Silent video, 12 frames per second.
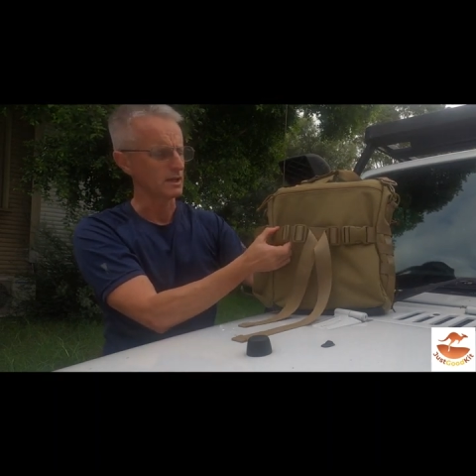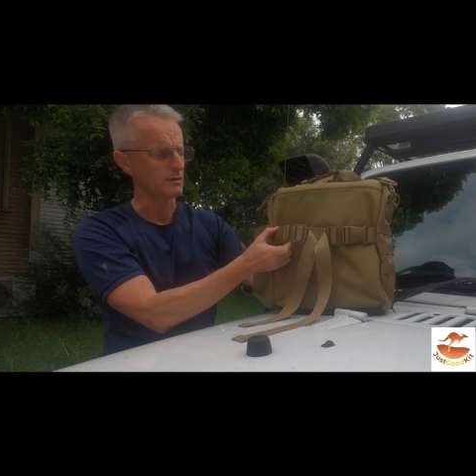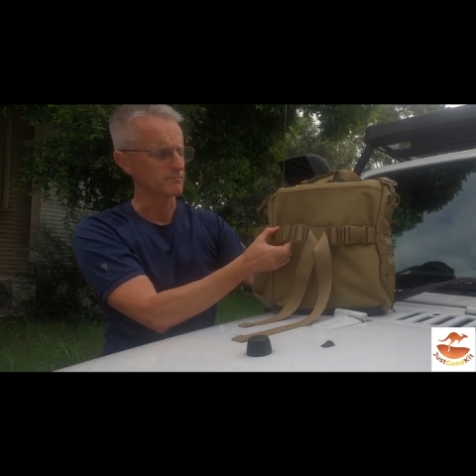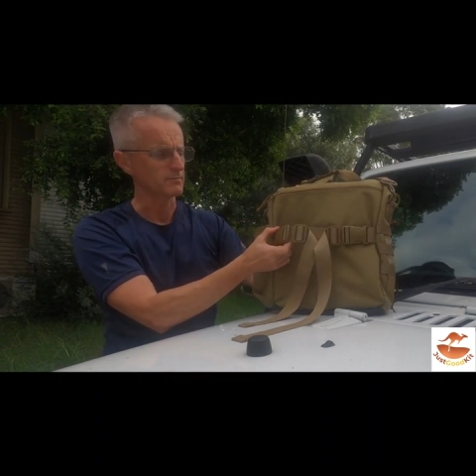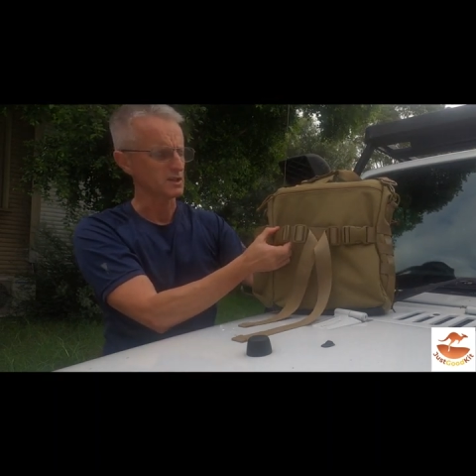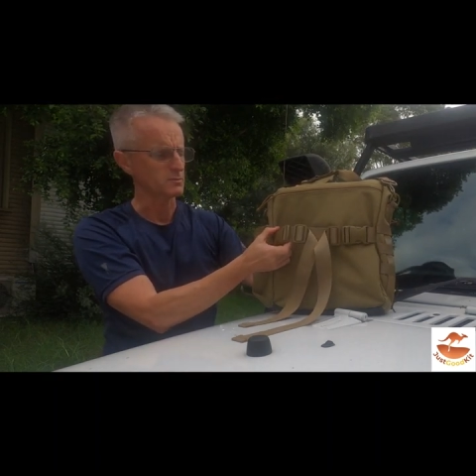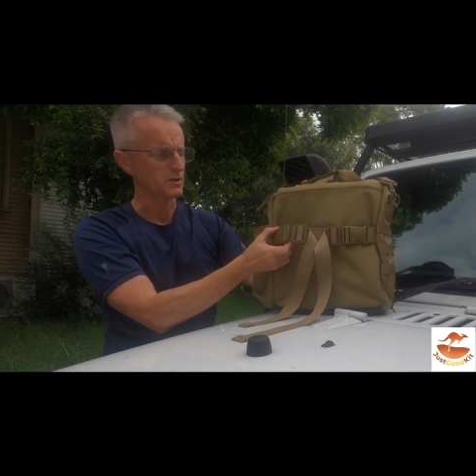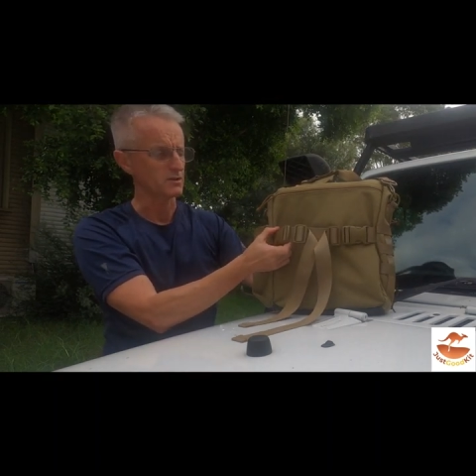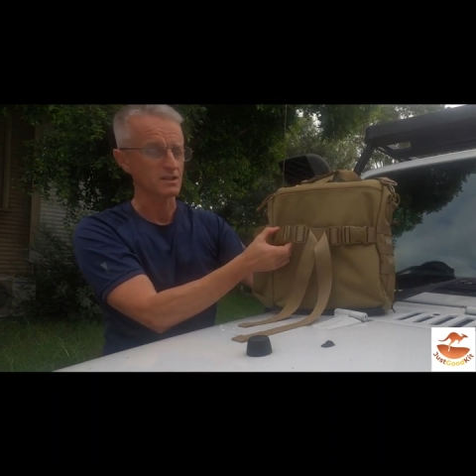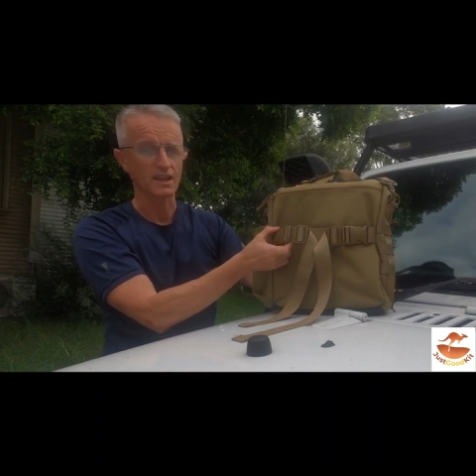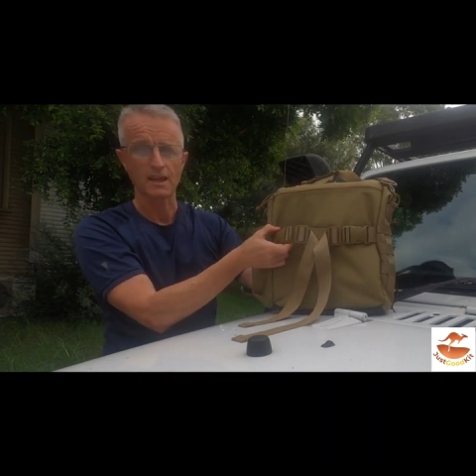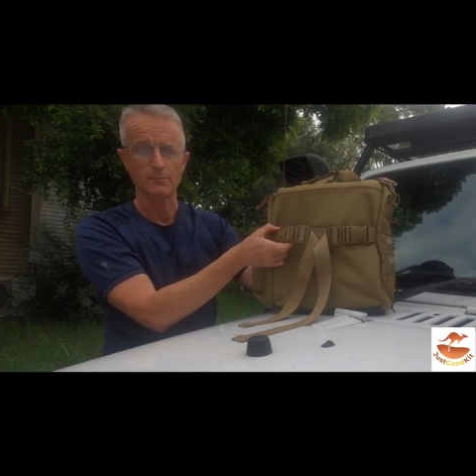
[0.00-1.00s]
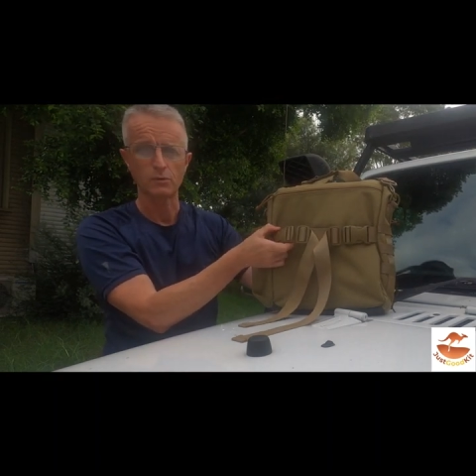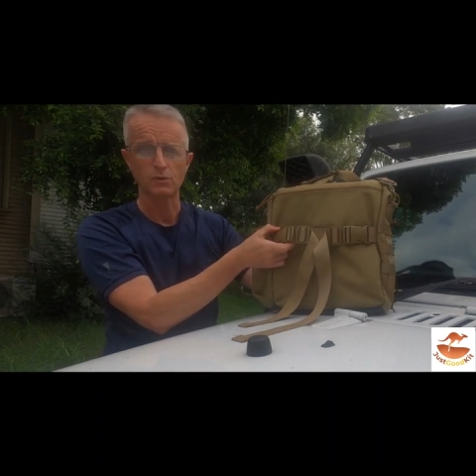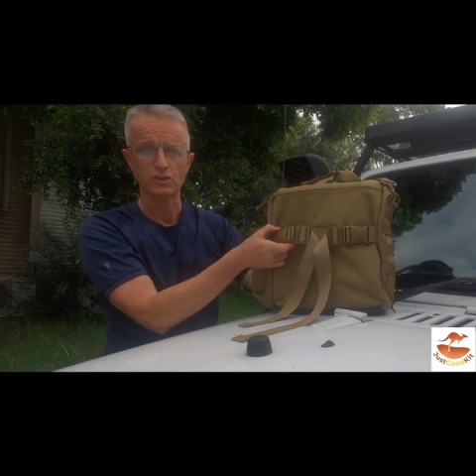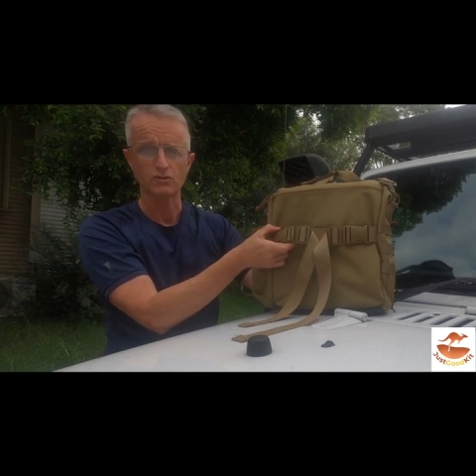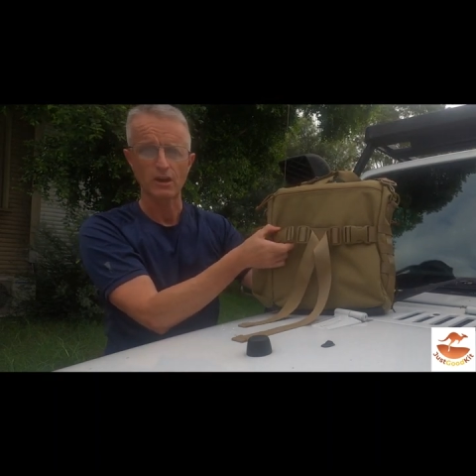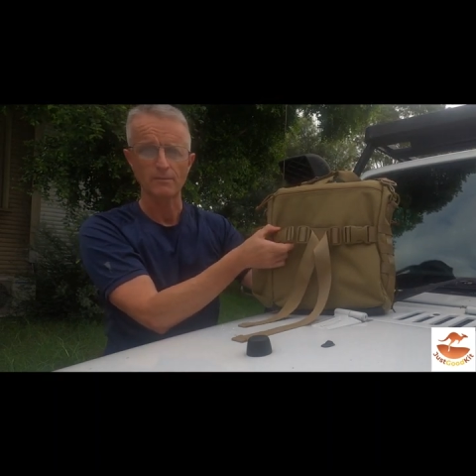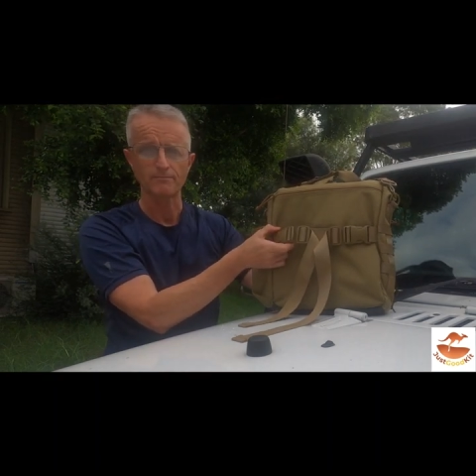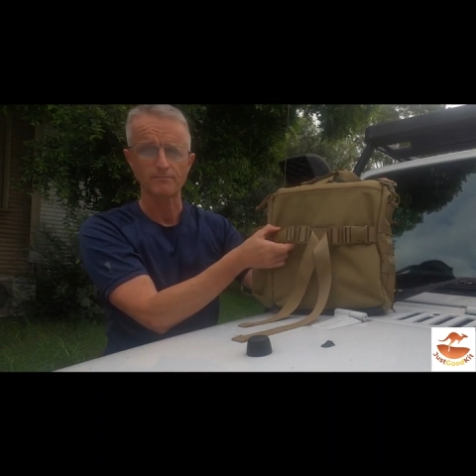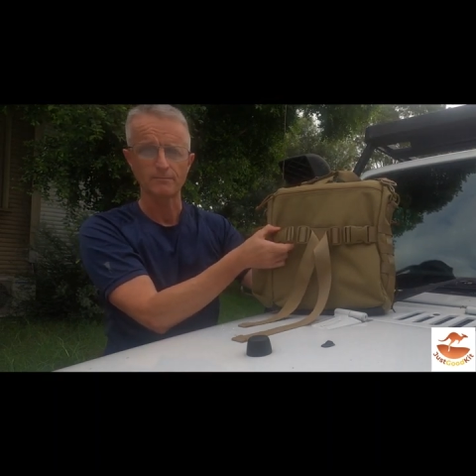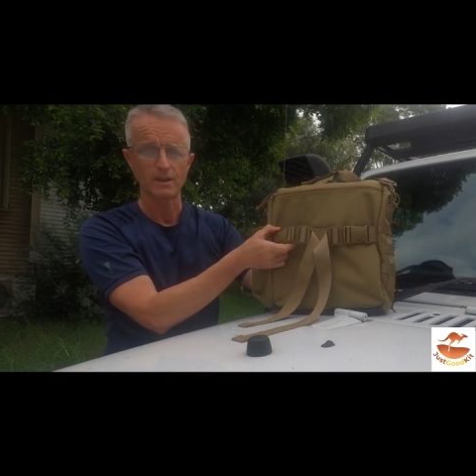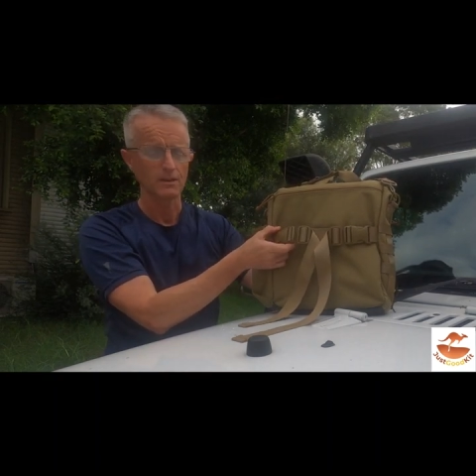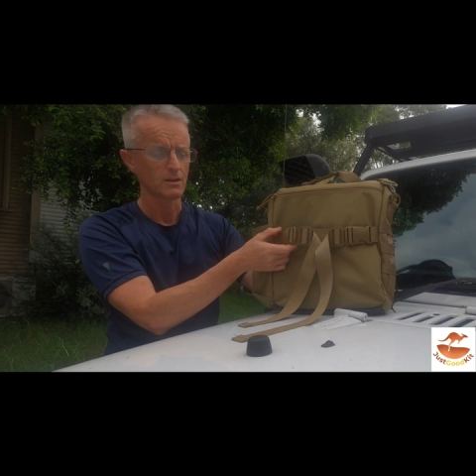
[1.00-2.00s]
the airport strap,
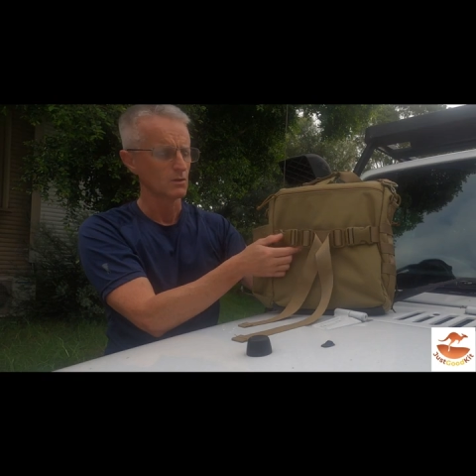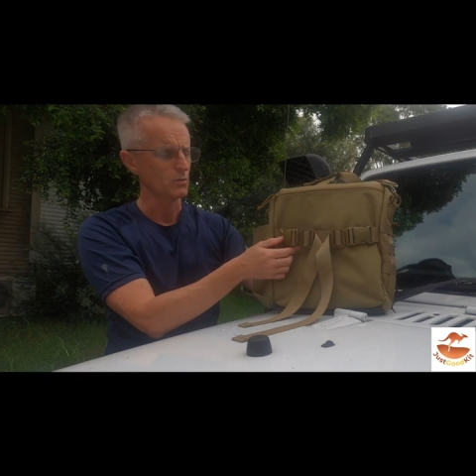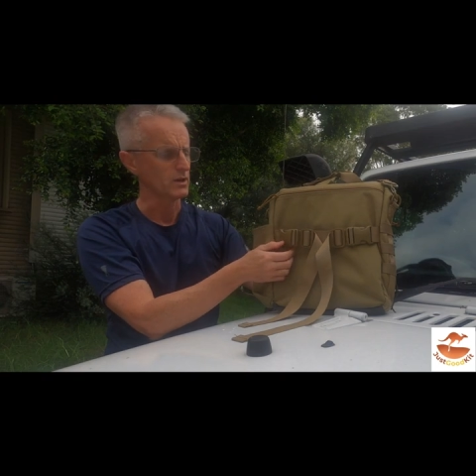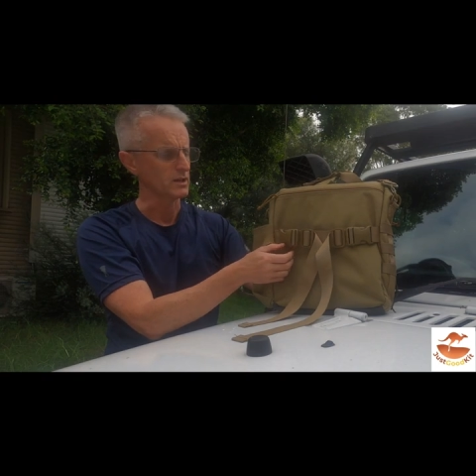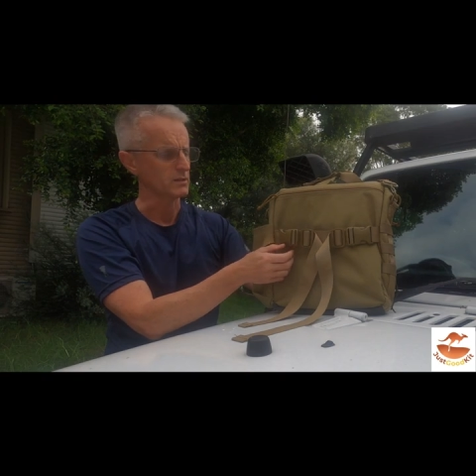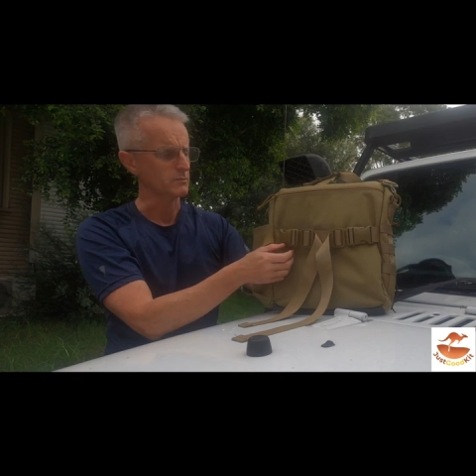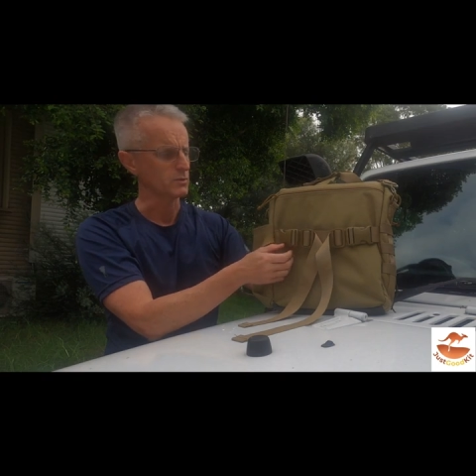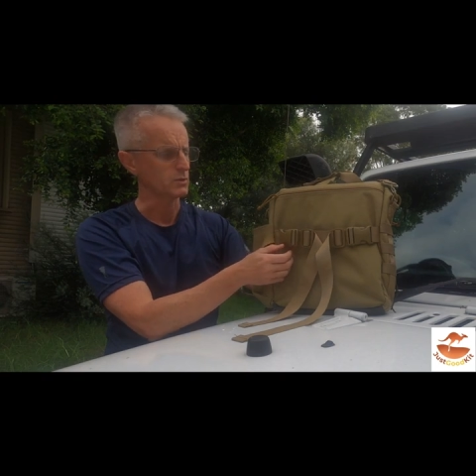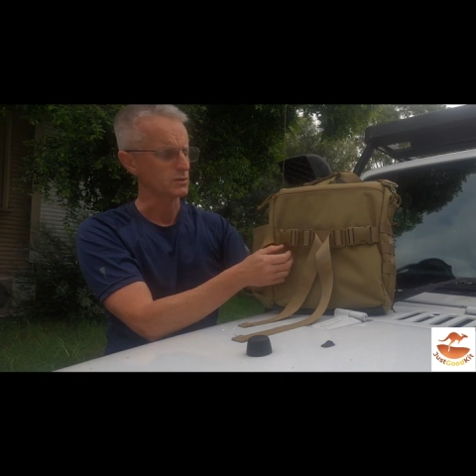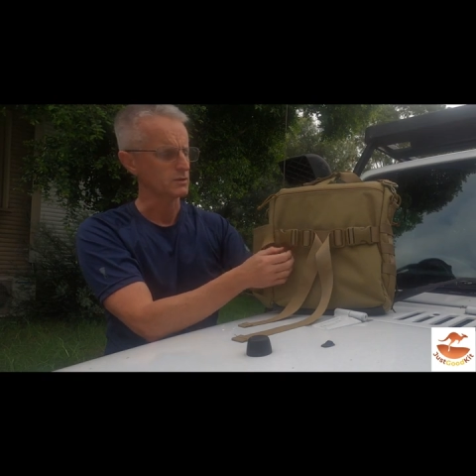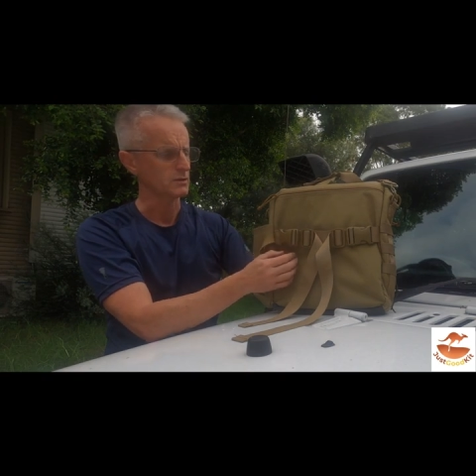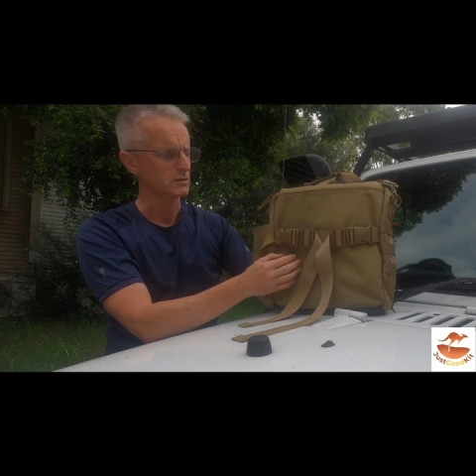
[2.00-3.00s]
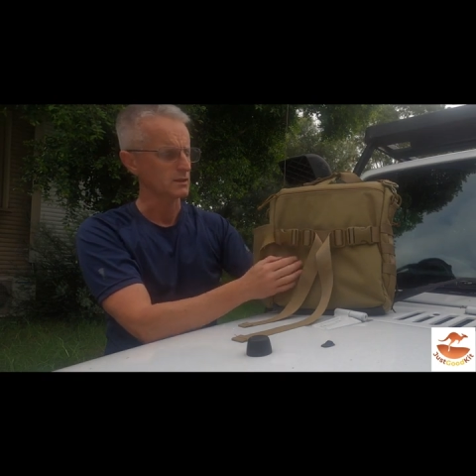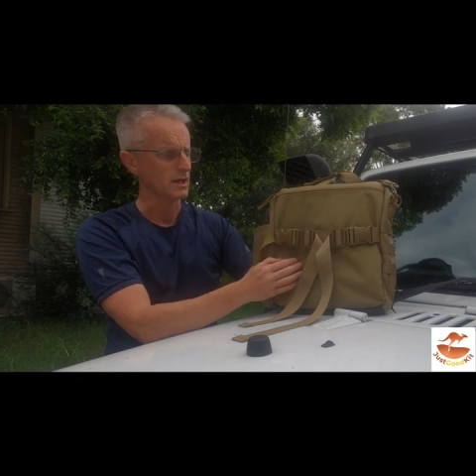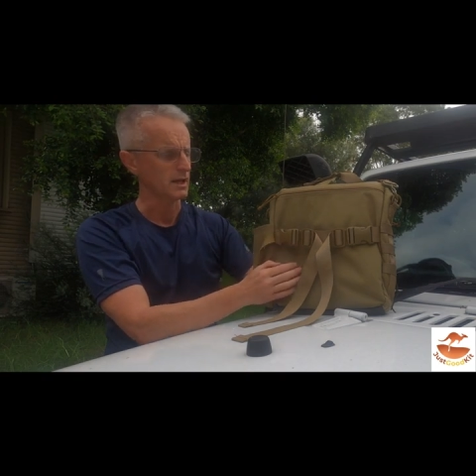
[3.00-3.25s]
where you can put